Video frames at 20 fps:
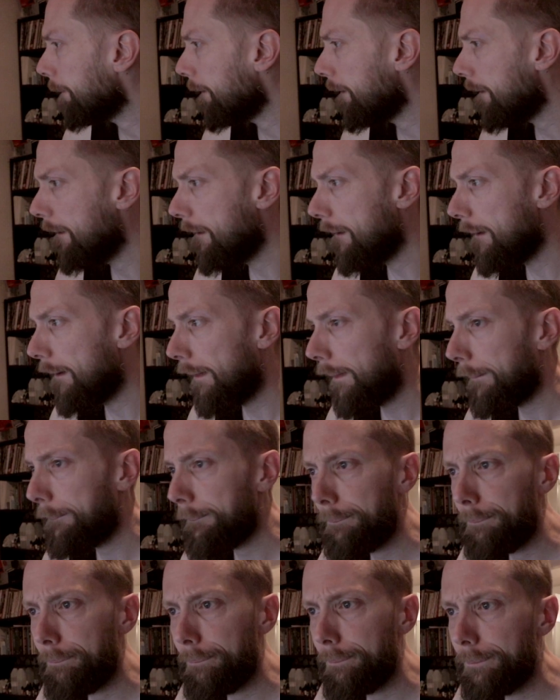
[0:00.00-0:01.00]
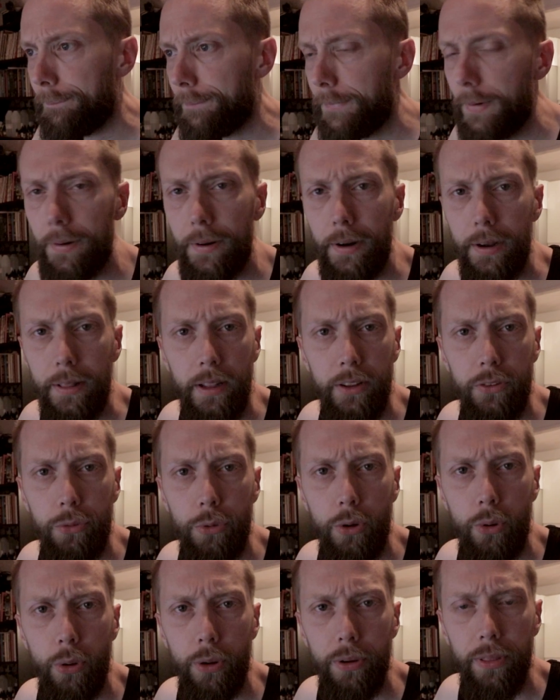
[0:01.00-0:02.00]
yeah. All right, let's
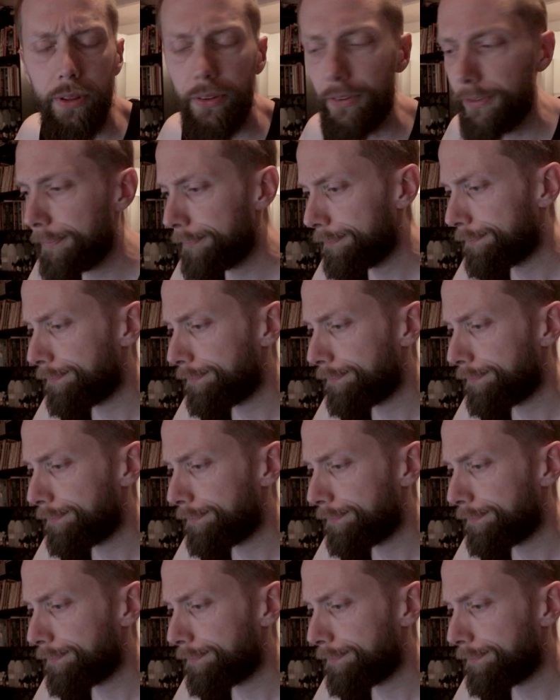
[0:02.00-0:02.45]
record this.